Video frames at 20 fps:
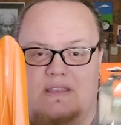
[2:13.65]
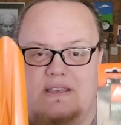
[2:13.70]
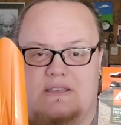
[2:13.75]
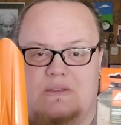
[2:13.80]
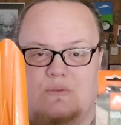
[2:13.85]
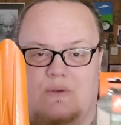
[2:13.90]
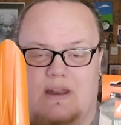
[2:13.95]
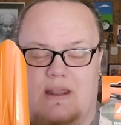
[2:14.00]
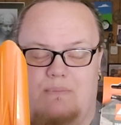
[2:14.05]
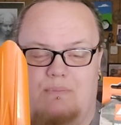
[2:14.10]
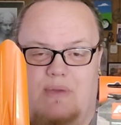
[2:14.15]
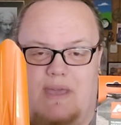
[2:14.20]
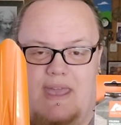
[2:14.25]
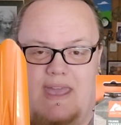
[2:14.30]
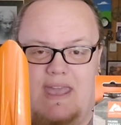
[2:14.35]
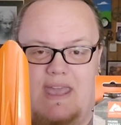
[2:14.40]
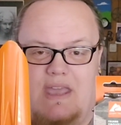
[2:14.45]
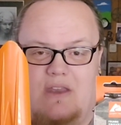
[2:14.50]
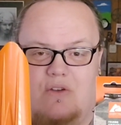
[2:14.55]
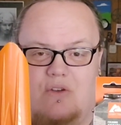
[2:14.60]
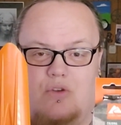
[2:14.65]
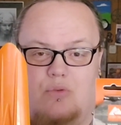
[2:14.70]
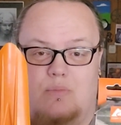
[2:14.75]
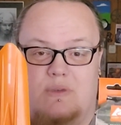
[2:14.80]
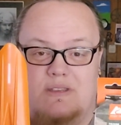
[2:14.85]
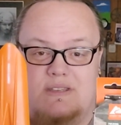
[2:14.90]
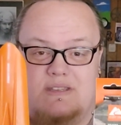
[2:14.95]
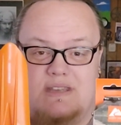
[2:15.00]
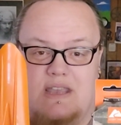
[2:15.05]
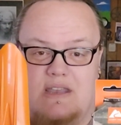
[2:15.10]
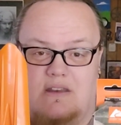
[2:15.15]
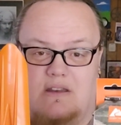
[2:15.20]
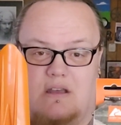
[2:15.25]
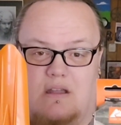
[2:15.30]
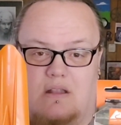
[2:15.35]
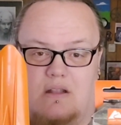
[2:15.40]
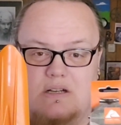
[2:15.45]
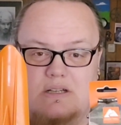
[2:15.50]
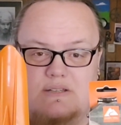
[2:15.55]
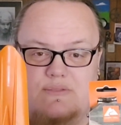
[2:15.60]
This one I paid almost
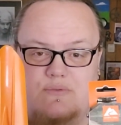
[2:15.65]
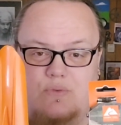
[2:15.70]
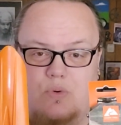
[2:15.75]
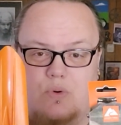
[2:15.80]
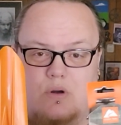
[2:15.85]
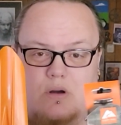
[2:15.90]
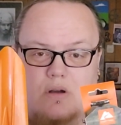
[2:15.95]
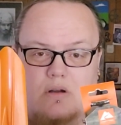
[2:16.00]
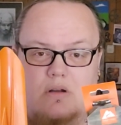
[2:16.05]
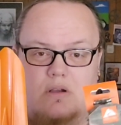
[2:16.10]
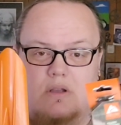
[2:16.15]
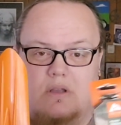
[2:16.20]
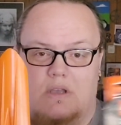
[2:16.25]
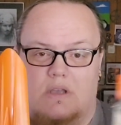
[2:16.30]
$10 for.